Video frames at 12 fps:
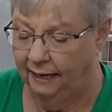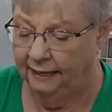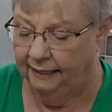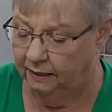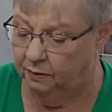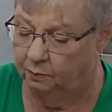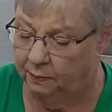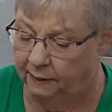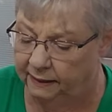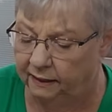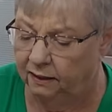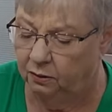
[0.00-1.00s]
and
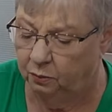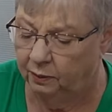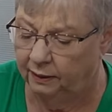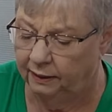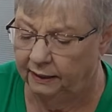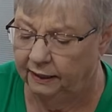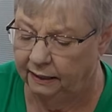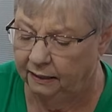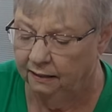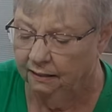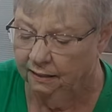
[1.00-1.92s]
pillowy.